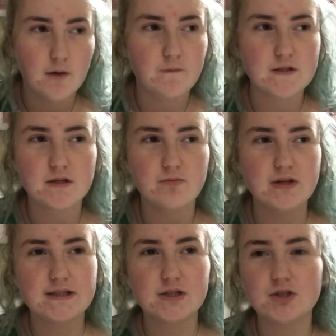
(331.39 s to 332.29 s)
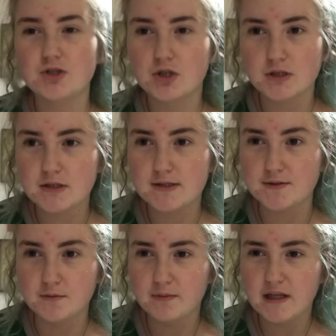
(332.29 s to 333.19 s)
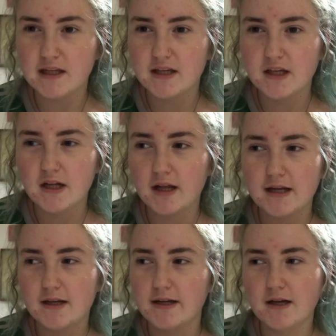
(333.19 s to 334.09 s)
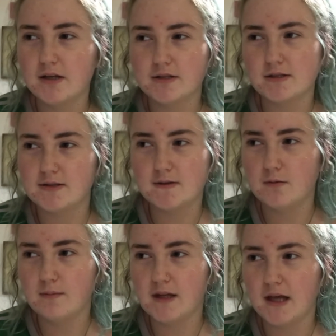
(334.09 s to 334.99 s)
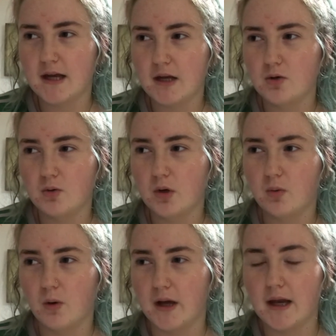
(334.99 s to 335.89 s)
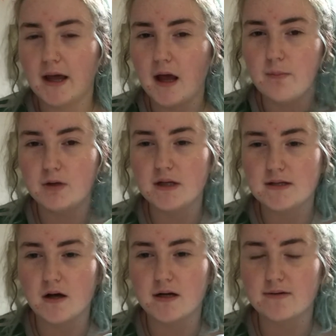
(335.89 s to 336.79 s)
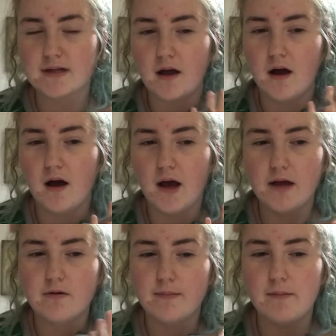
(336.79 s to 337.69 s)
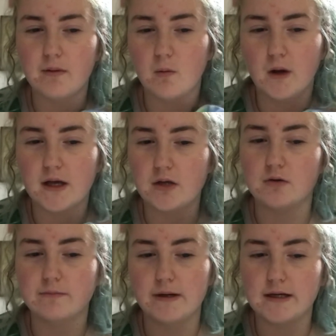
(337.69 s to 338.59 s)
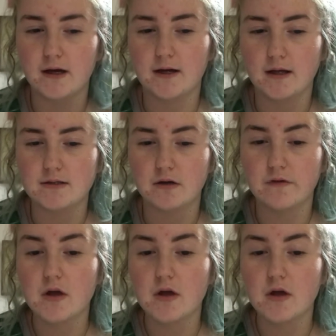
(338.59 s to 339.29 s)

For some reason, it just doesn't suit me. Like, tie-dye doesn't suit me, and I don't know why. Like, I put this on, and I was like, I remember why I don't buy tie-dye stuff.